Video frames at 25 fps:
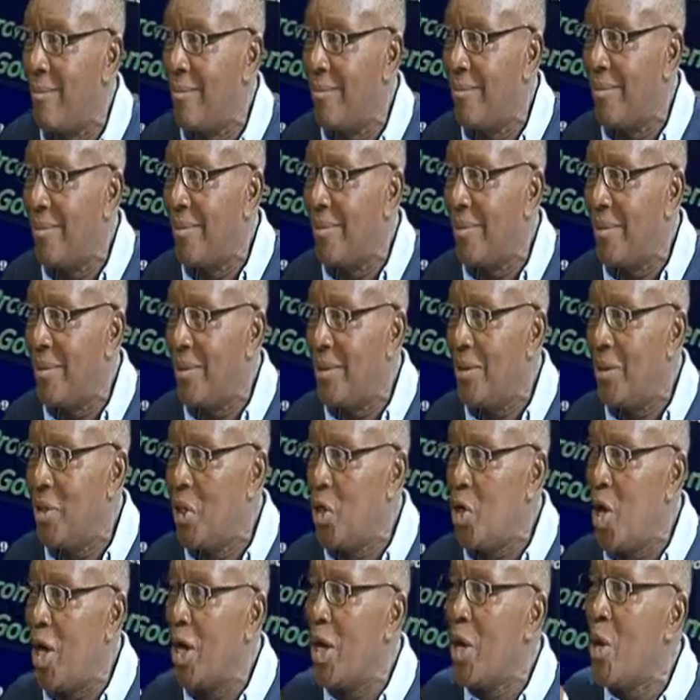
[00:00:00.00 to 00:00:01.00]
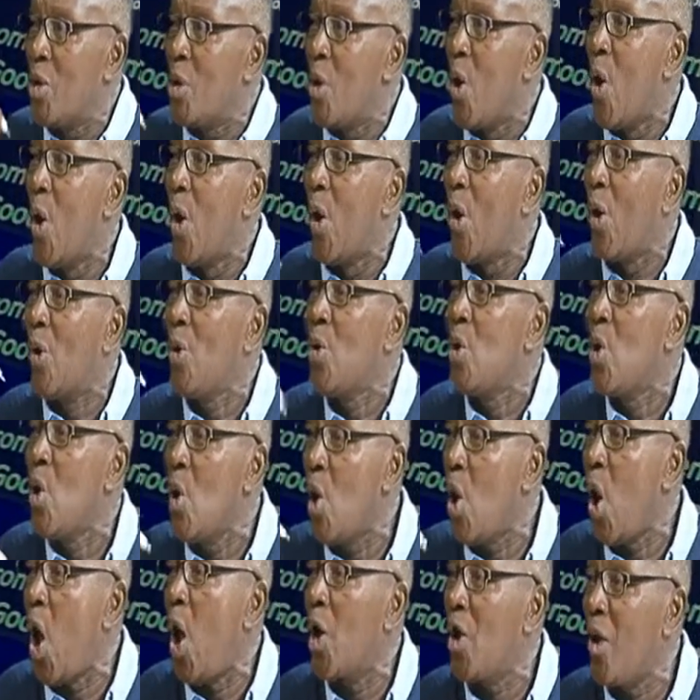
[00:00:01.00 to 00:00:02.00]
Mm-hmm. They know
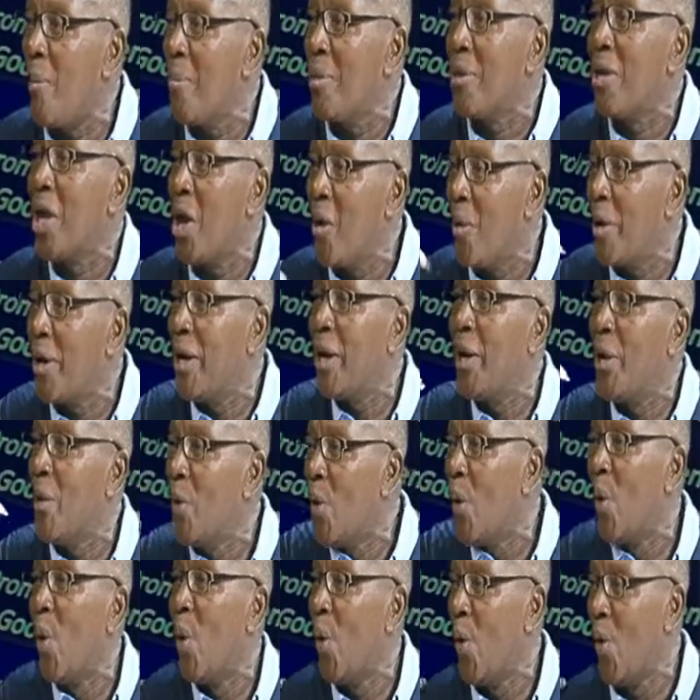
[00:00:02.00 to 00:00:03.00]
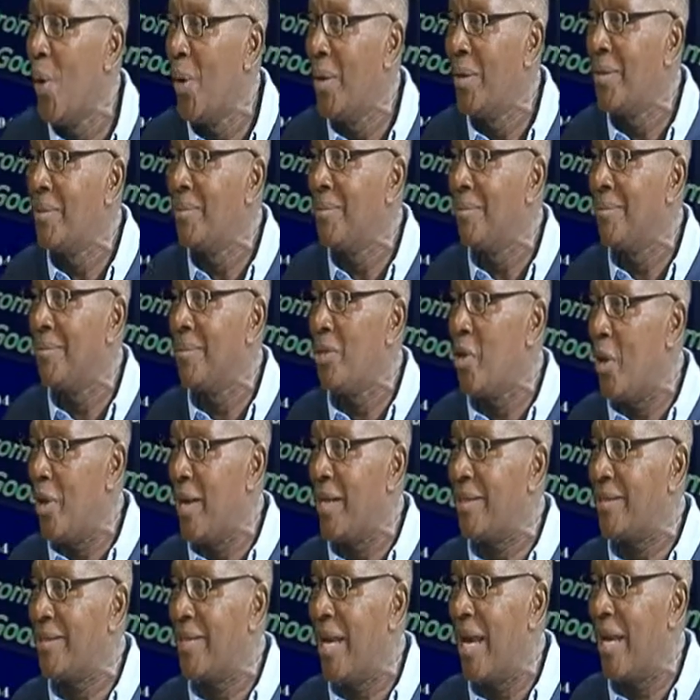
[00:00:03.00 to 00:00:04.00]
law not be there where they know. Mm-hmm. You
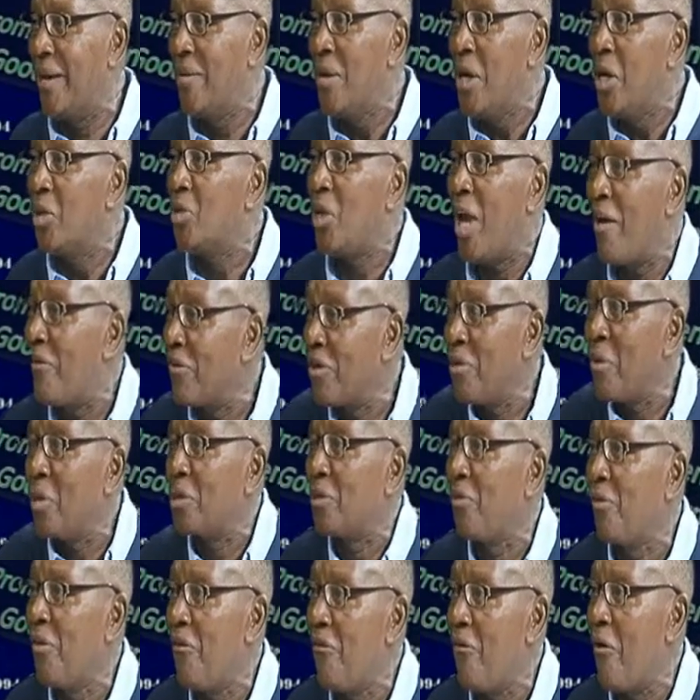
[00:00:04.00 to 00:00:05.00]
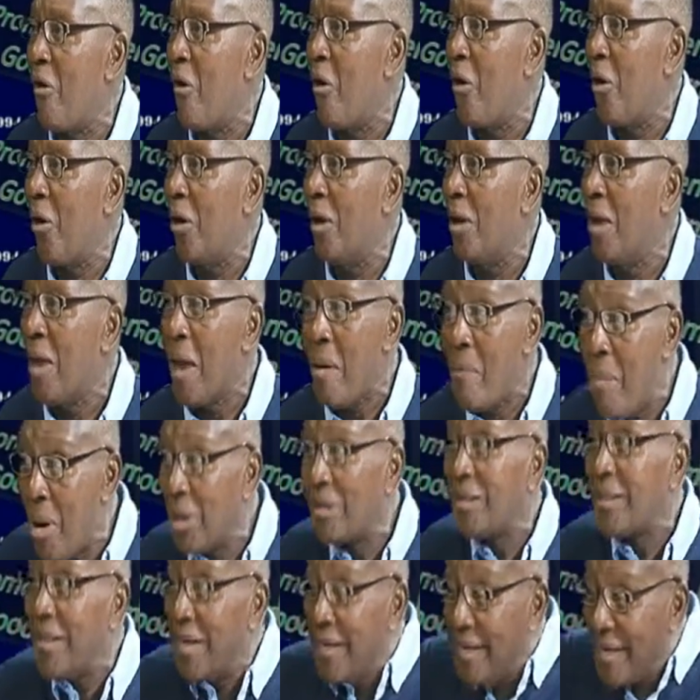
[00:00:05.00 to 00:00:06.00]
understand? So everything was free for all.
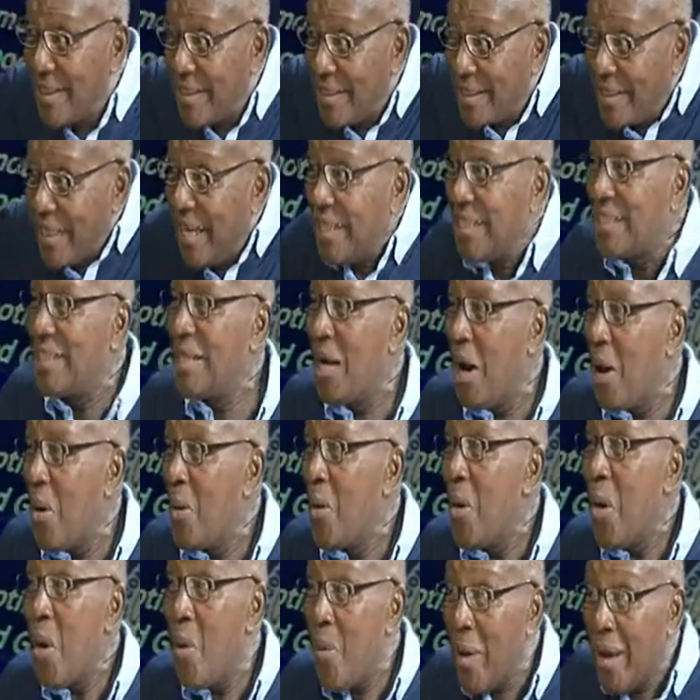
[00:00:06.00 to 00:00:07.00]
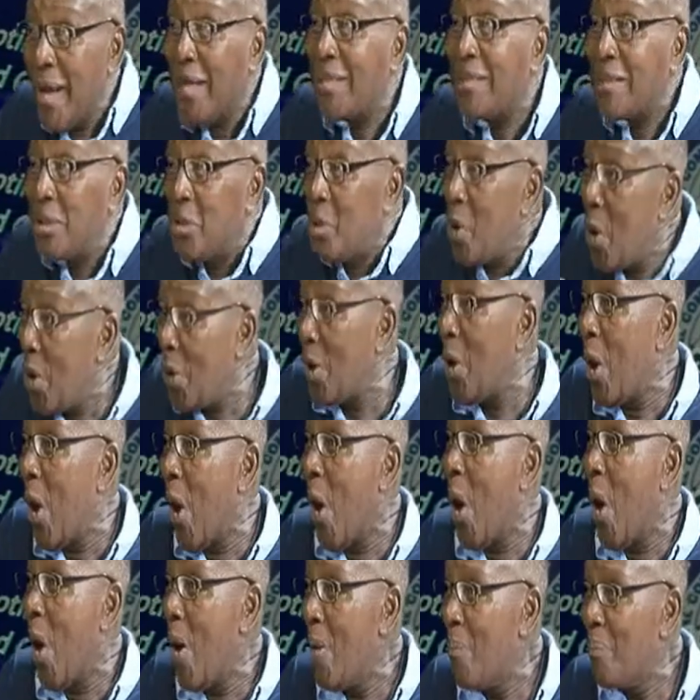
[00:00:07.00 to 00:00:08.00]
But in the state now, we get
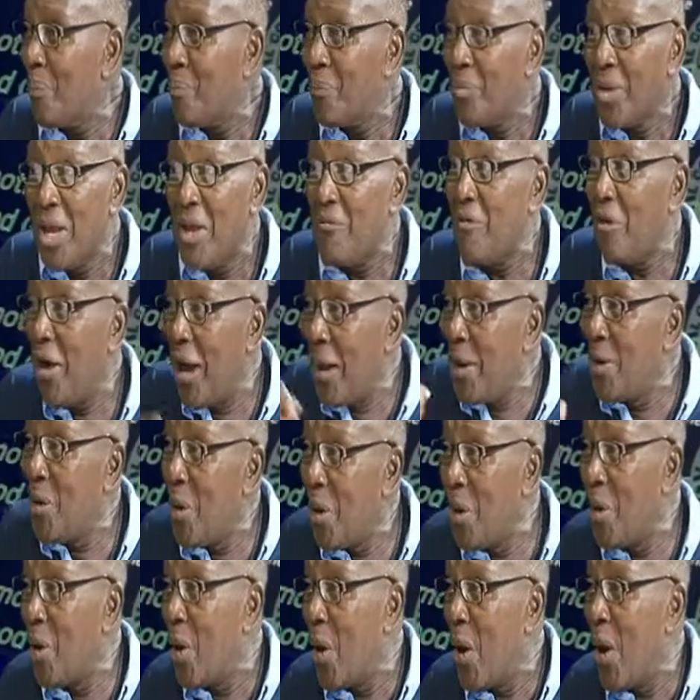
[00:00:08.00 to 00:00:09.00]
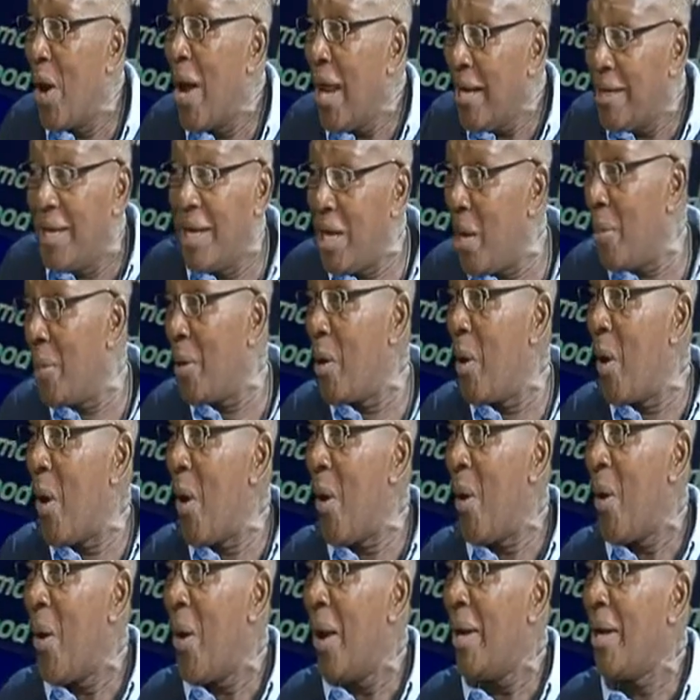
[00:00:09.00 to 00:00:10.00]
non-law. Mm-hmm. If we get non-law, then
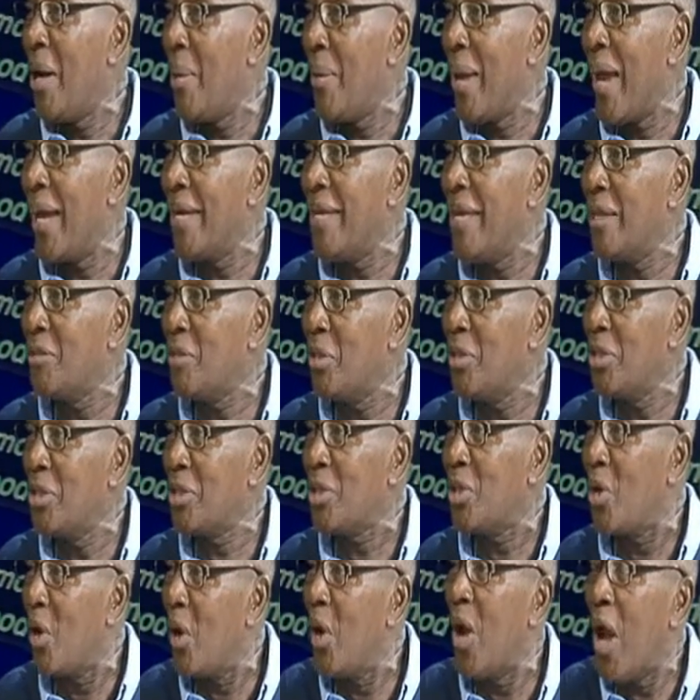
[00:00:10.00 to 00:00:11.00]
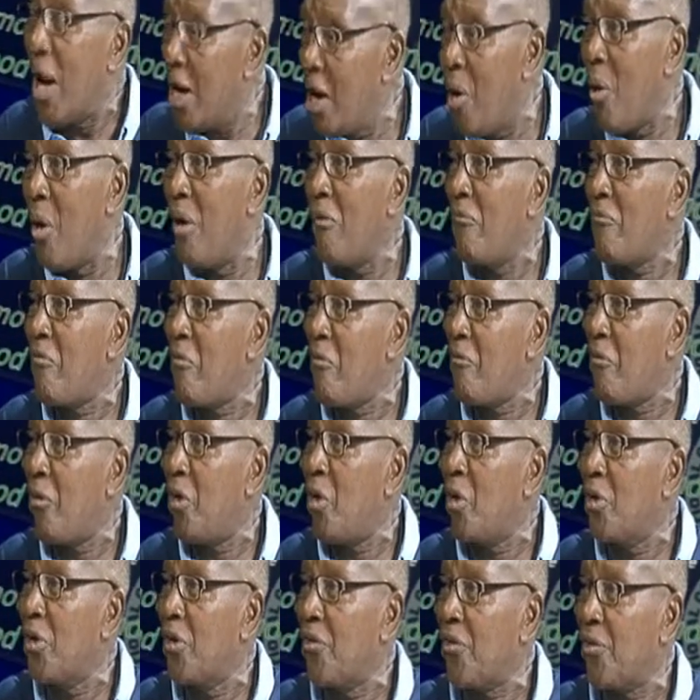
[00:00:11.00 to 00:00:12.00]
let me adhere to this law, let us follow
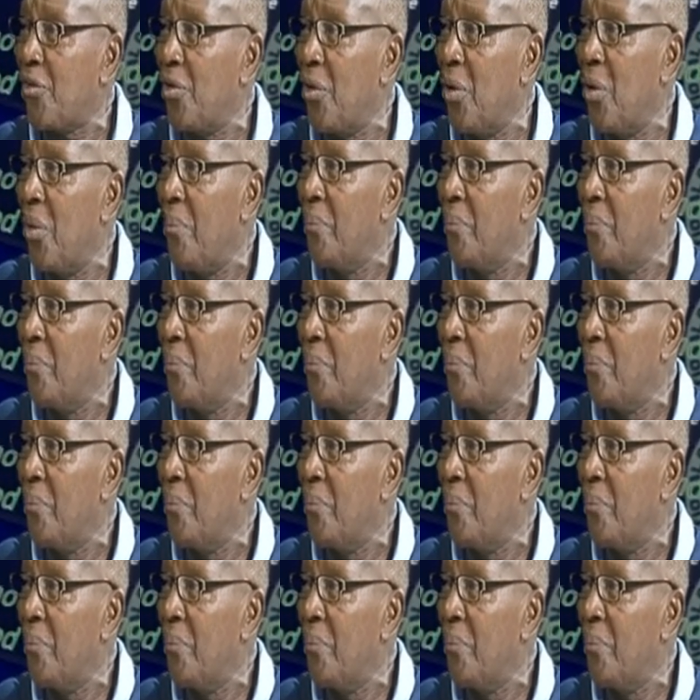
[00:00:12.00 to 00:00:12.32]
this law.